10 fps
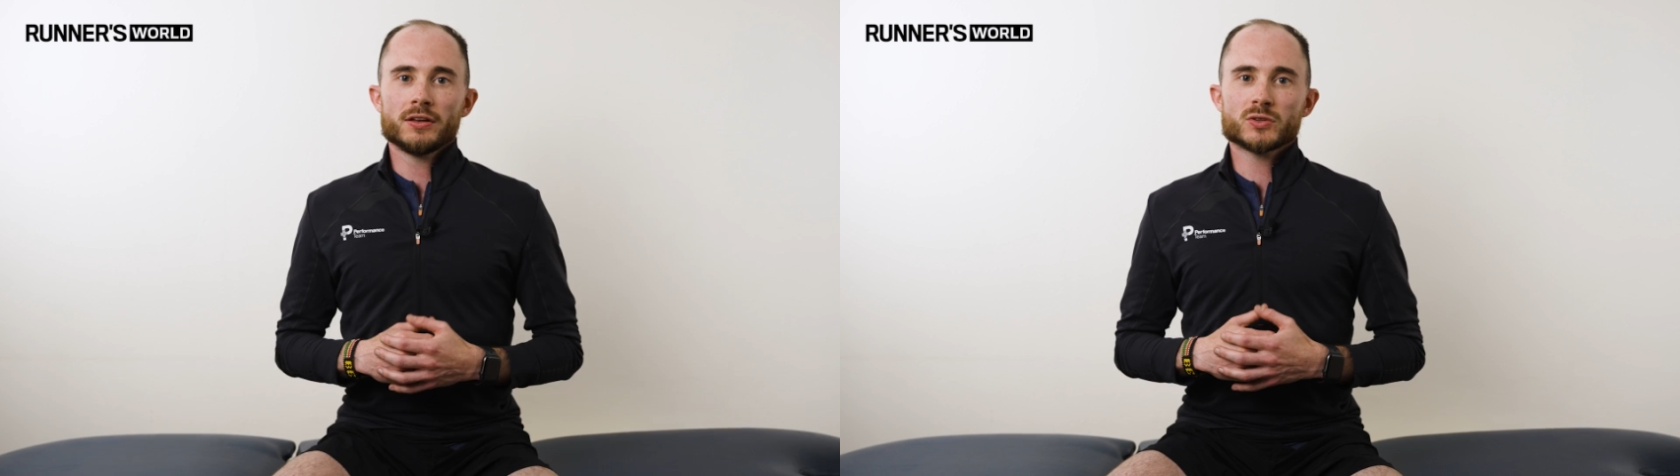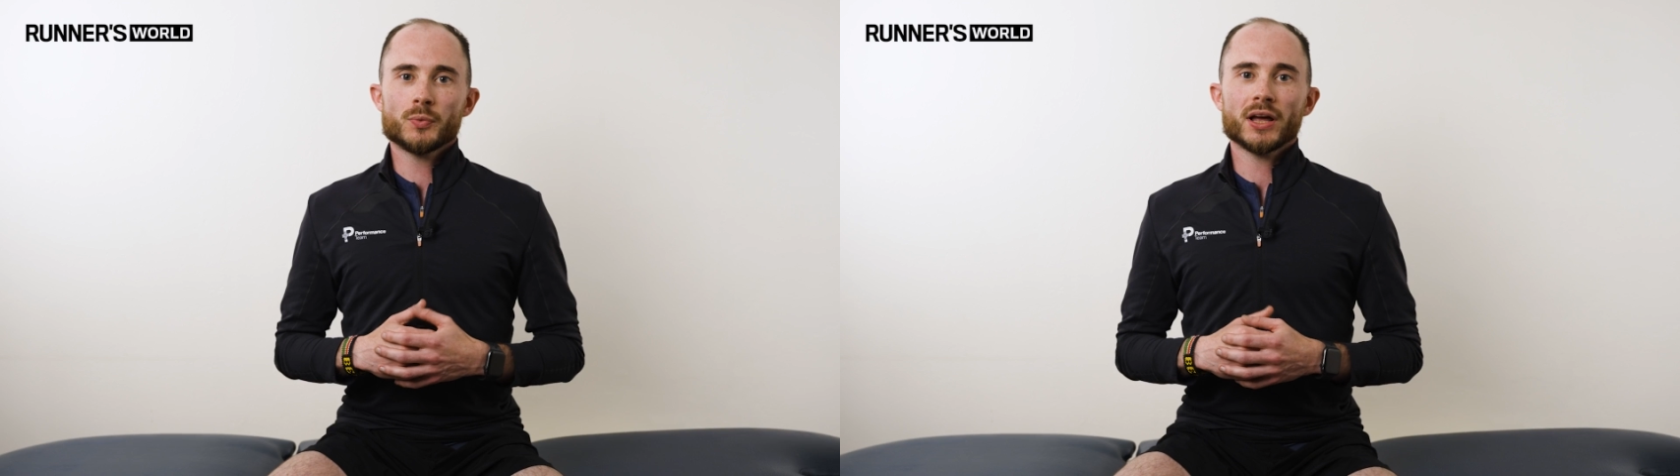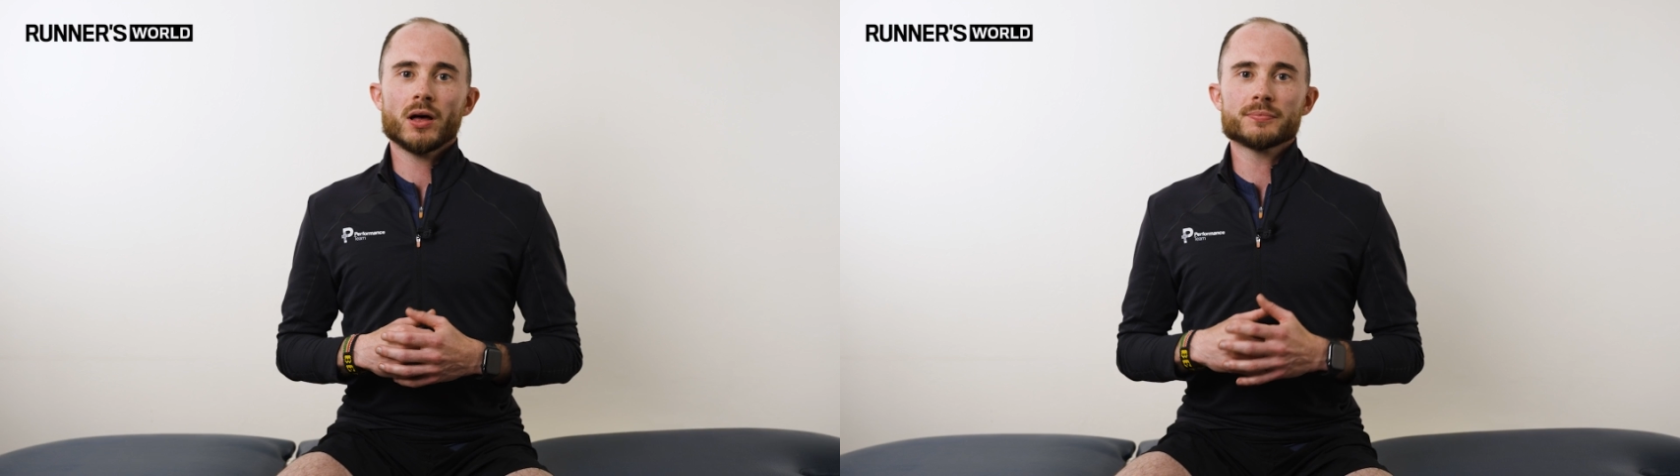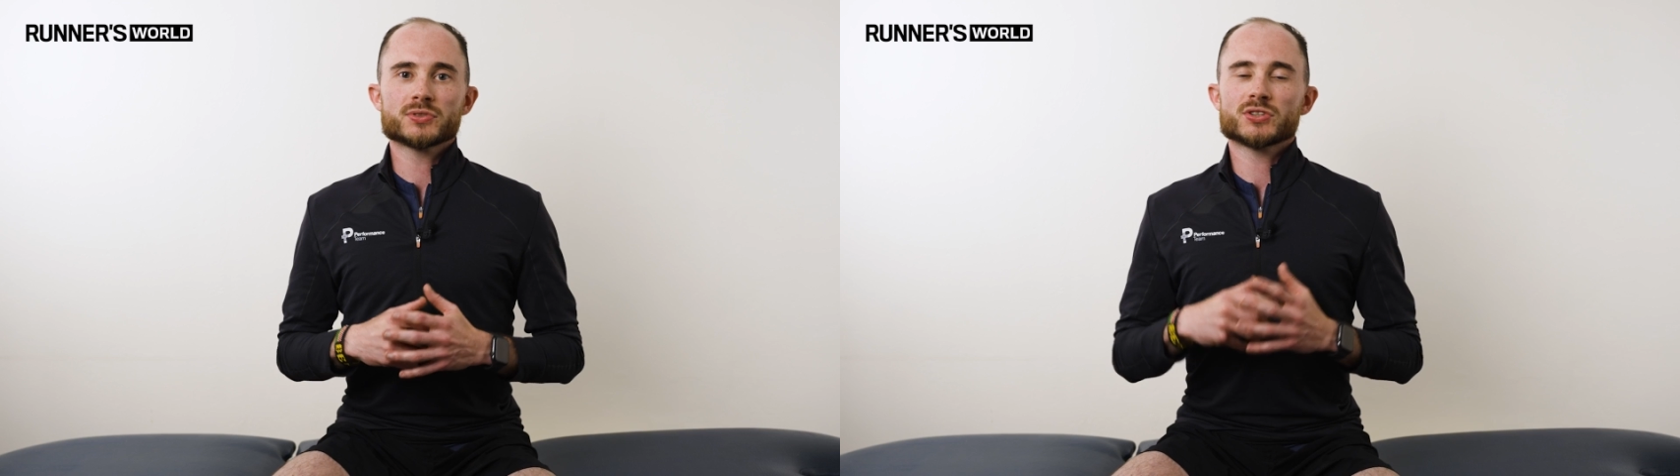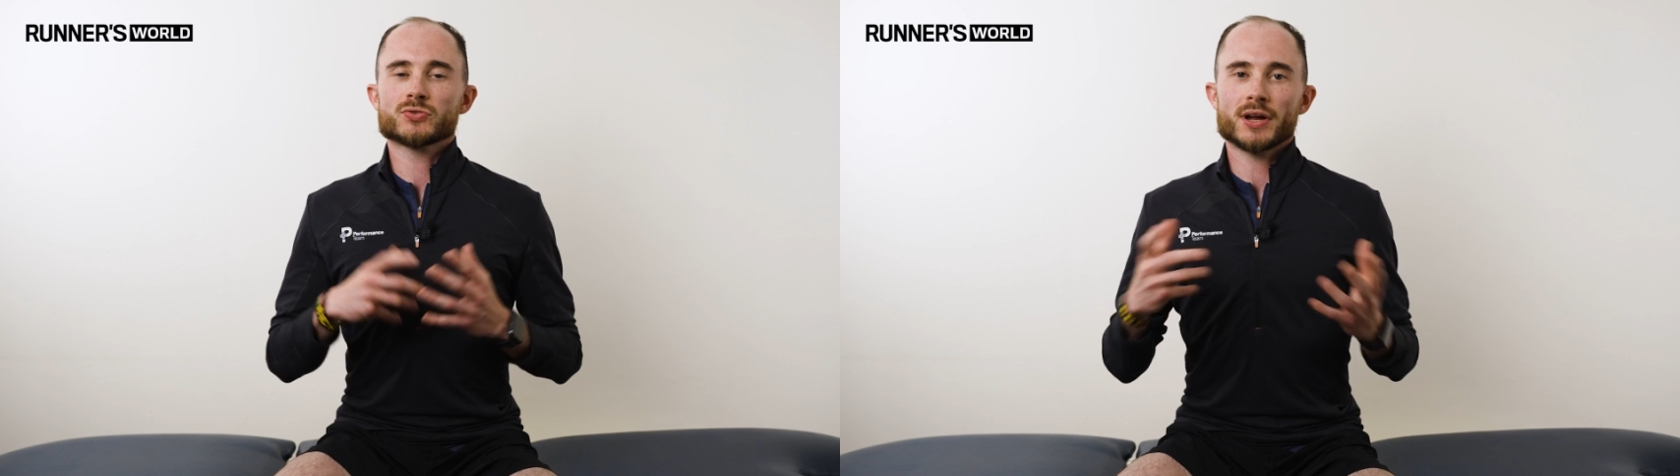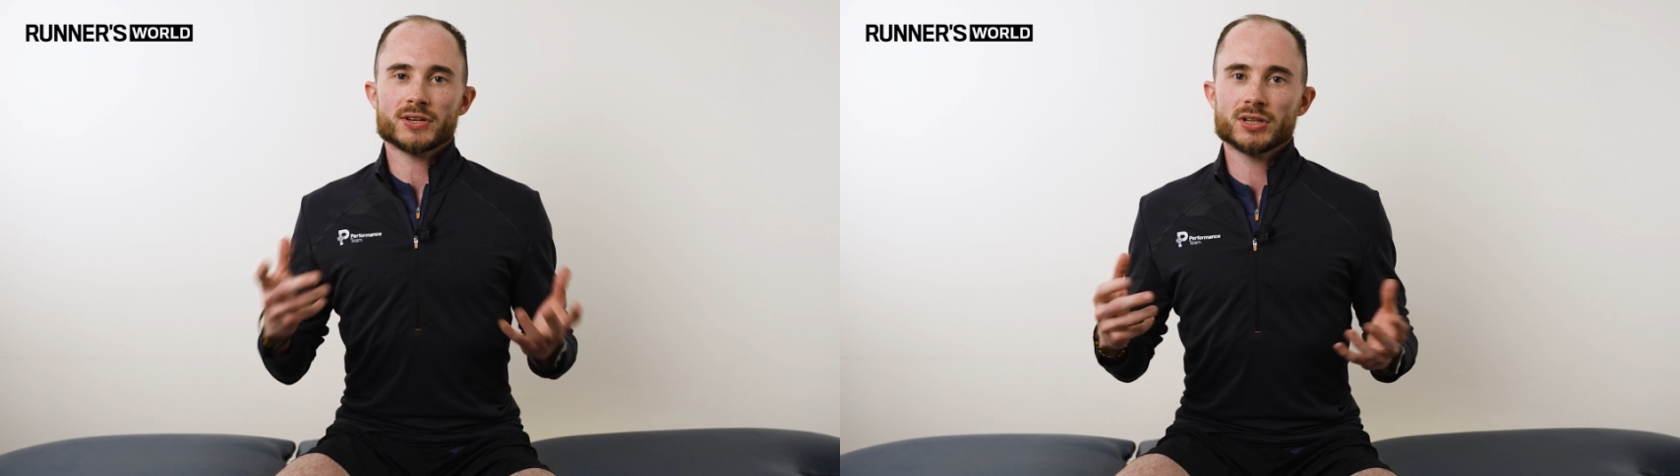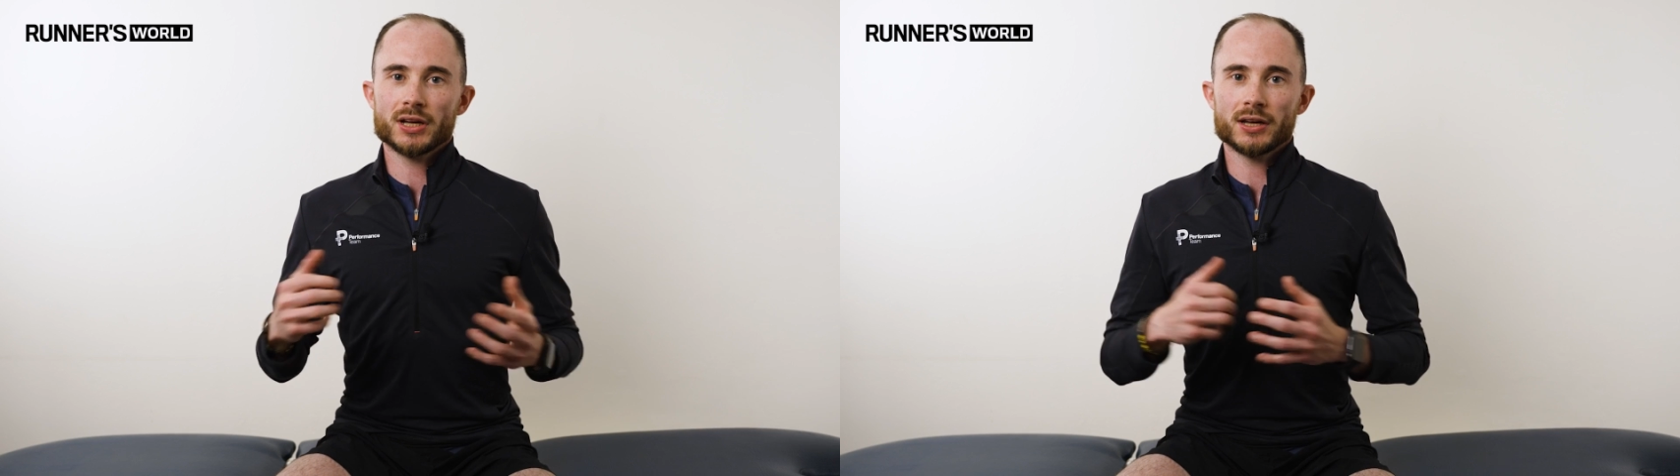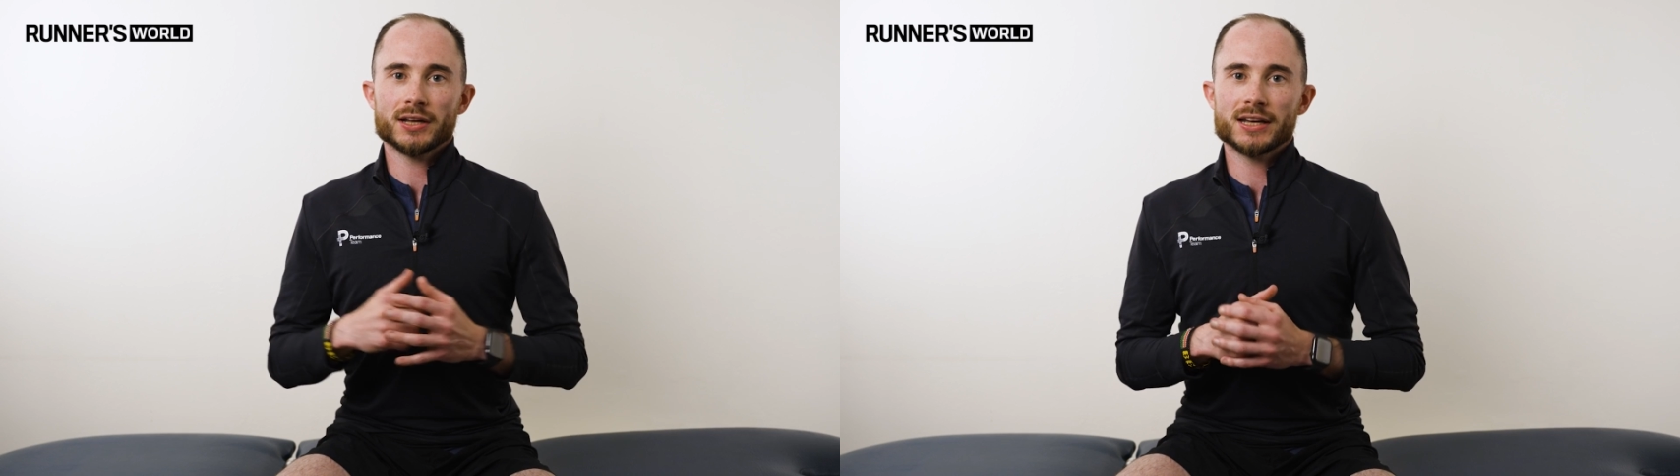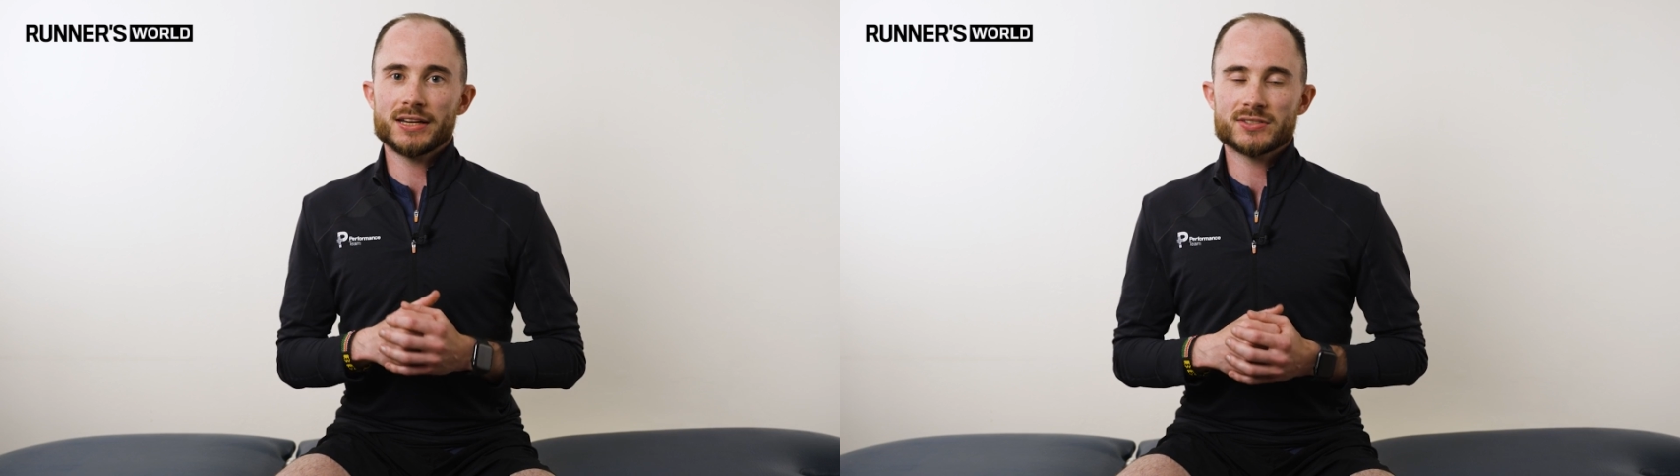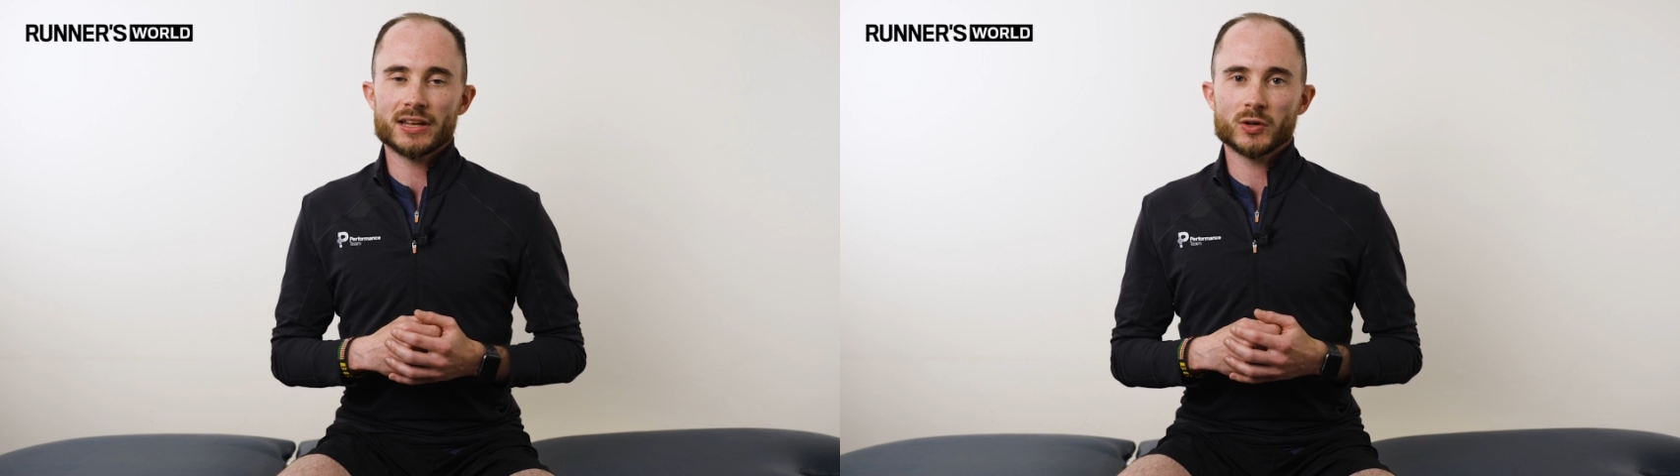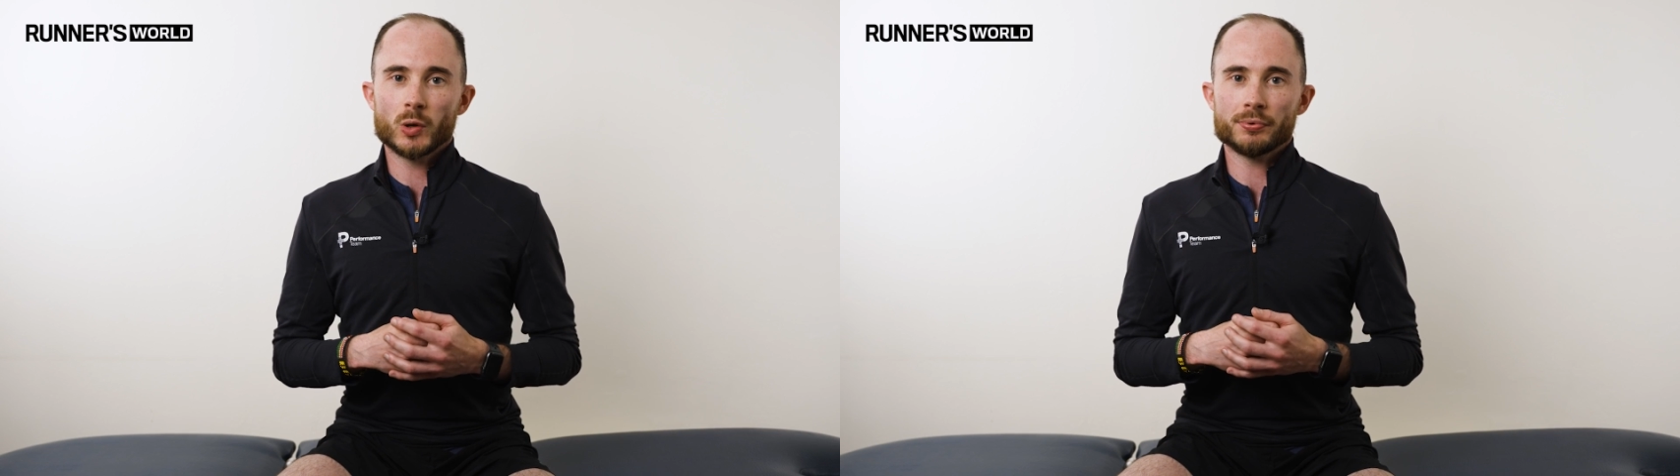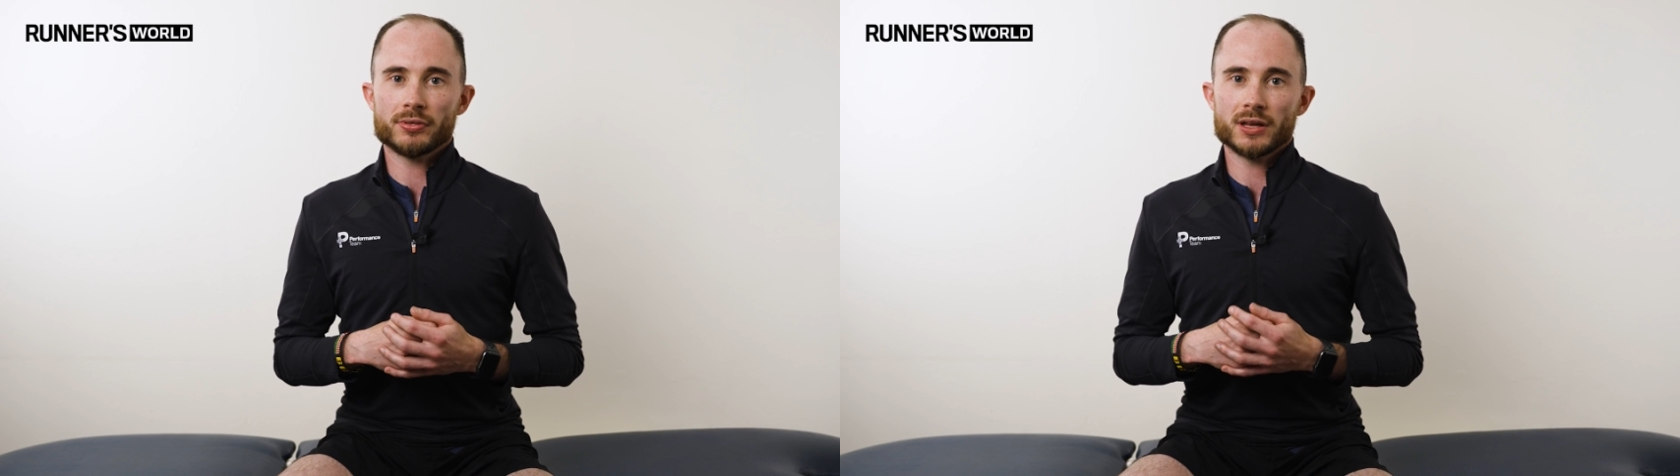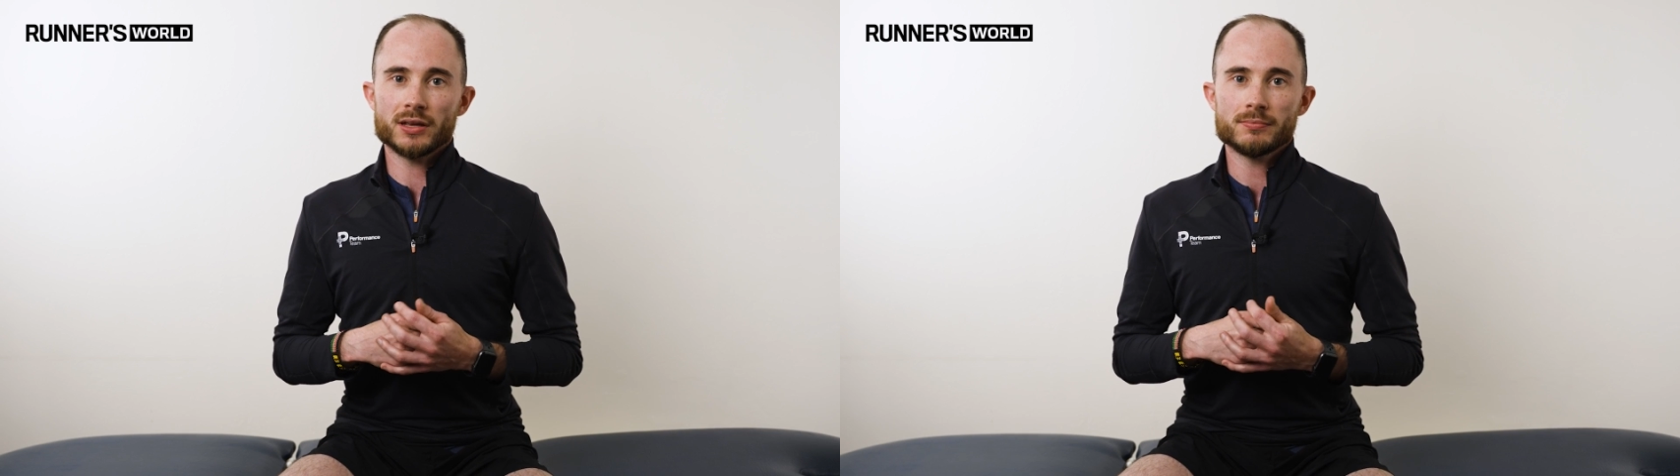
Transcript: So when it comes to stretching an Achilles tendinopathy,